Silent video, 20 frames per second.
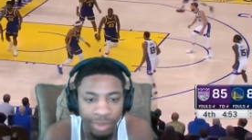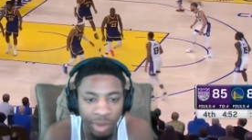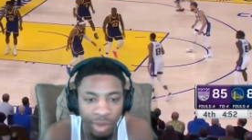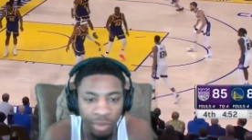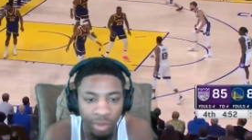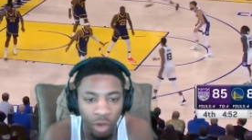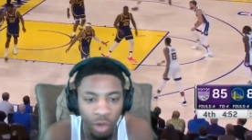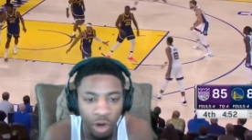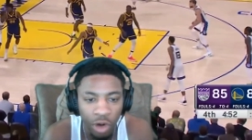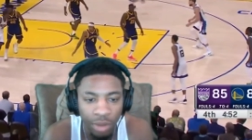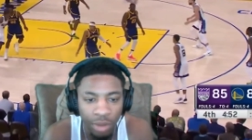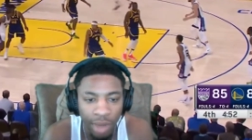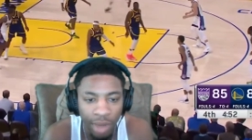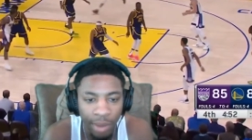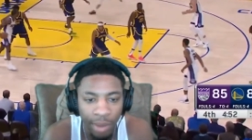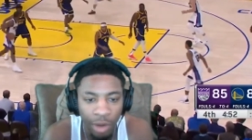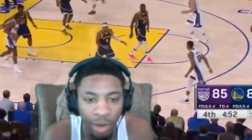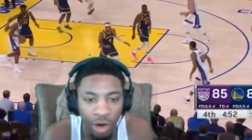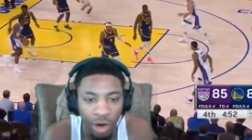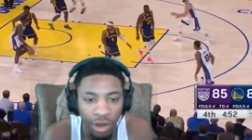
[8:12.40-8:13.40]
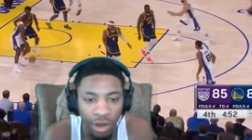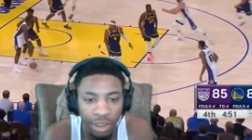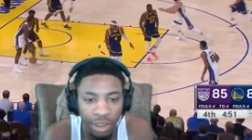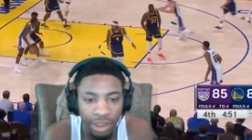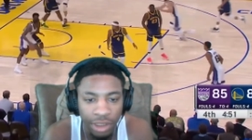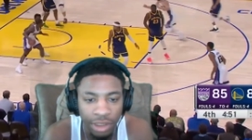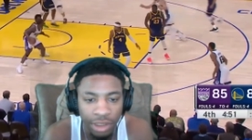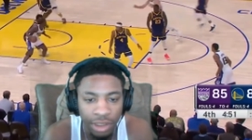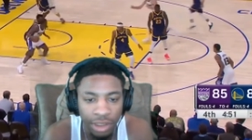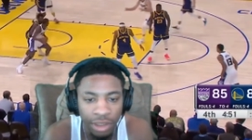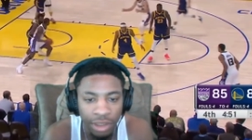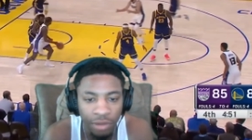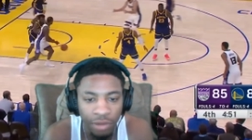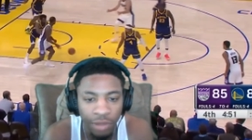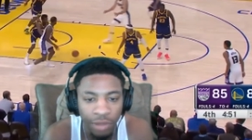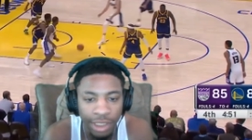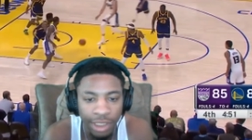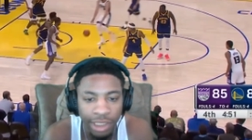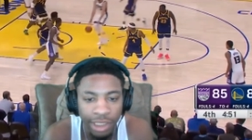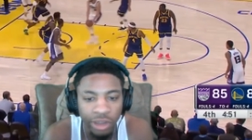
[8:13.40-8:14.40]
Big board by Barnes.
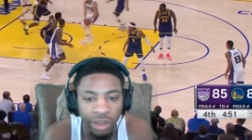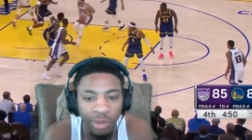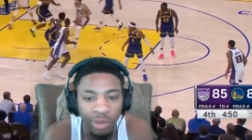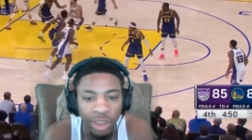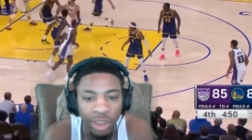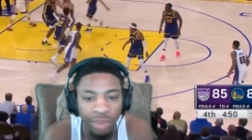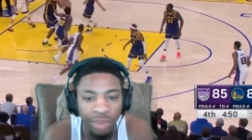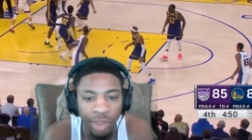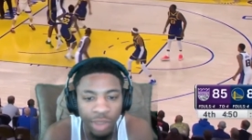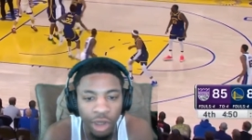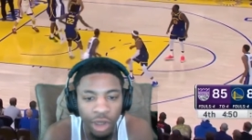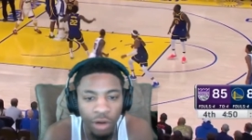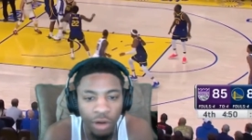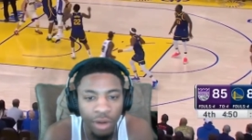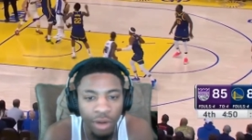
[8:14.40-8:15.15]
Wiggins, that was supposed to be your